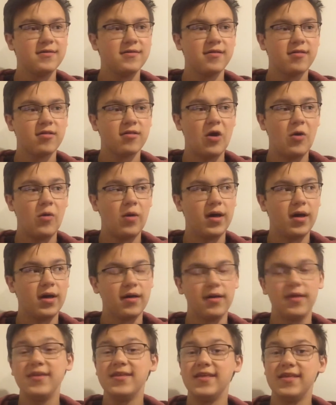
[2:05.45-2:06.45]

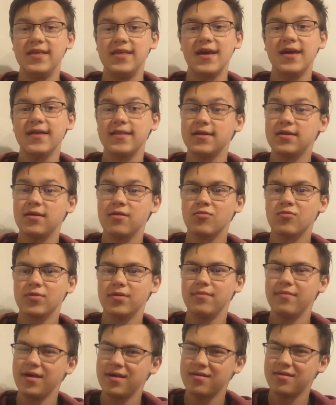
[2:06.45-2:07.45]
So, yeah, that doesn't
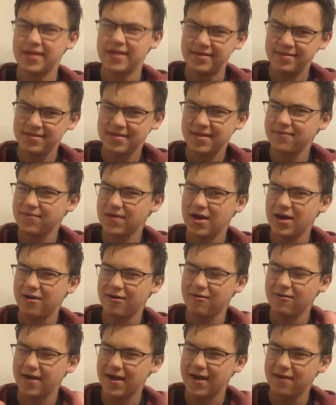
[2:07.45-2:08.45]
really make sense of
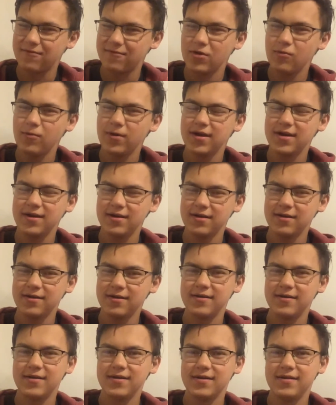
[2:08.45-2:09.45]
how everyone
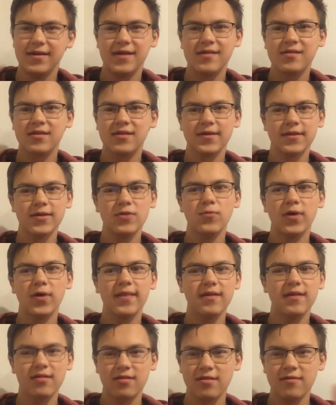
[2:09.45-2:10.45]
necessarily
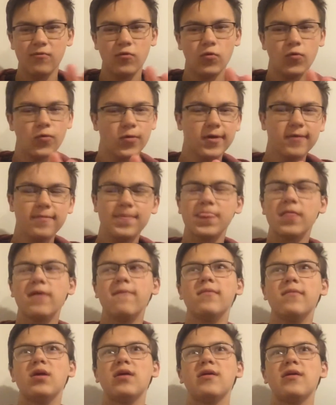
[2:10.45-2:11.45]
won this Civil War.
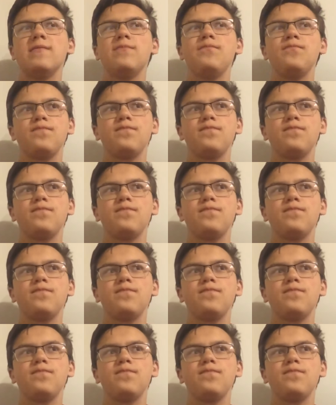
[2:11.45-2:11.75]
But,